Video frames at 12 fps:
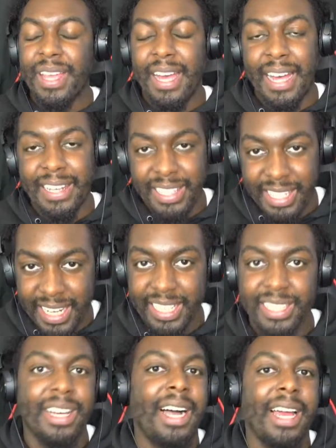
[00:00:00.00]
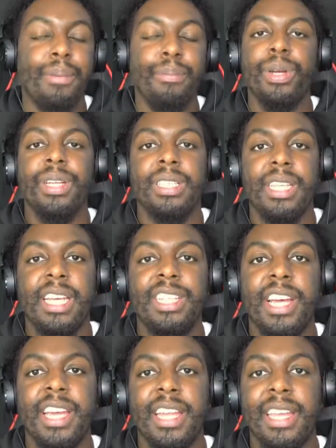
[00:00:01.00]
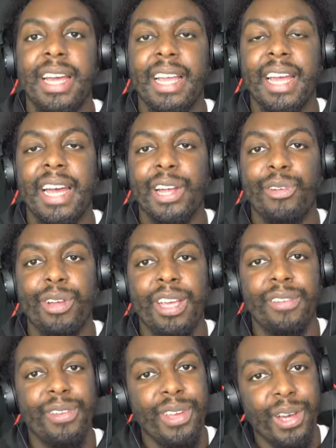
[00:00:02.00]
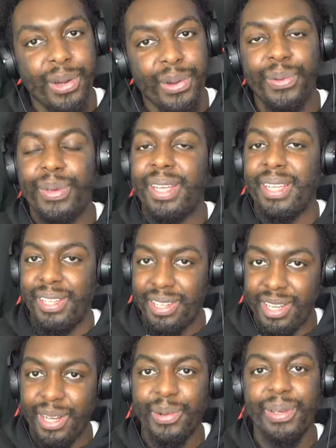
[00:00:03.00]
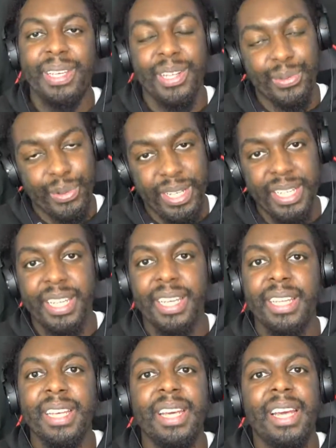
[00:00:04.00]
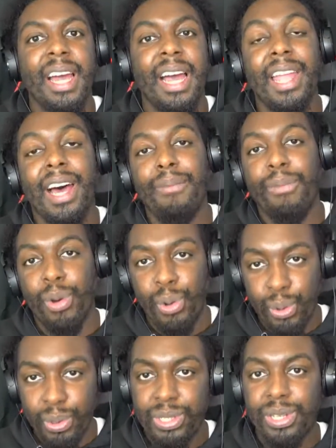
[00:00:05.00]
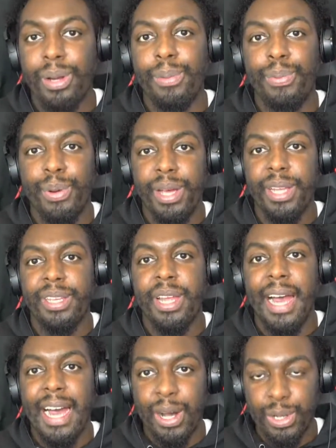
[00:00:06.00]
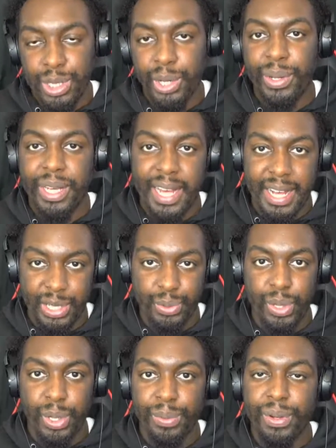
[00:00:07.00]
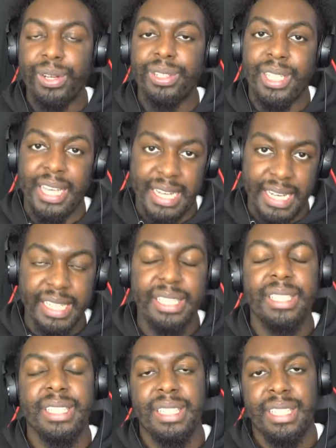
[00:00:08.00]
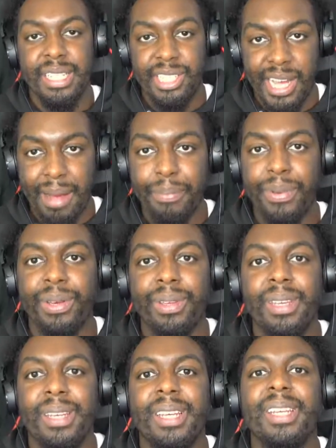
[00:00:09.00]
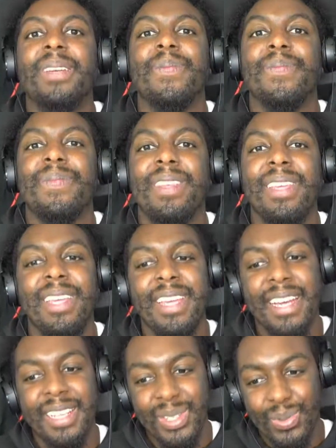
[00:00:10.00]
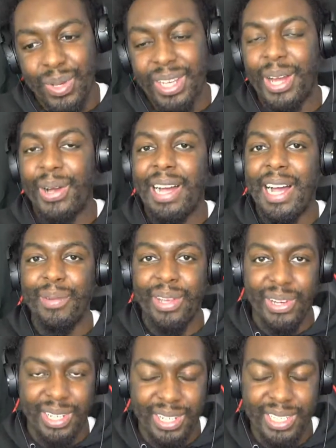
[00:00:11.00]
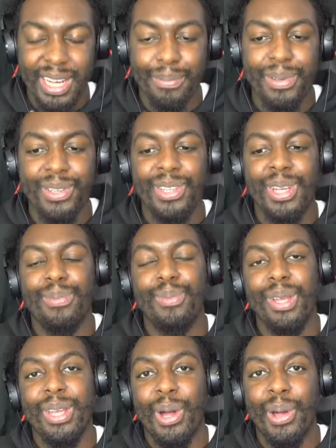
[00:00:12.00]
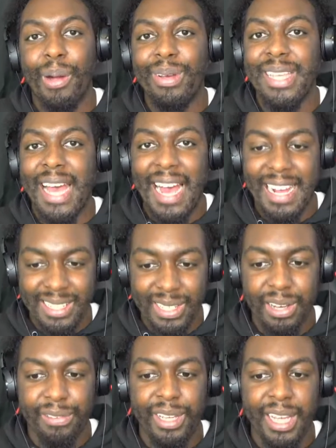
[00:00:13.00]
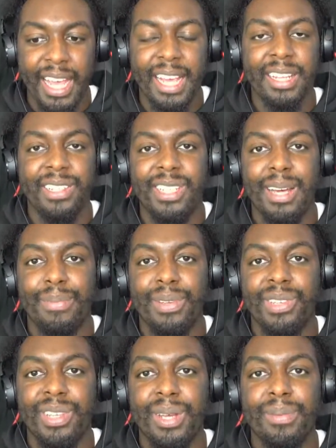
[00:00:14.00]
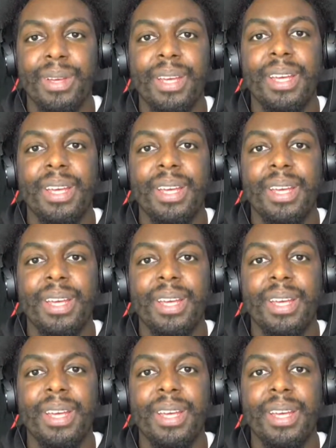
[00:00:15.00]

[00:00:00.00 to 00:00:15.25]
And yes, I am putting TJ in that category, even though he did what he did. And I'm also putting Aljo in that as well because he is the champion. Yes, we know how he got the championship. We know how he's acted after getting the championship.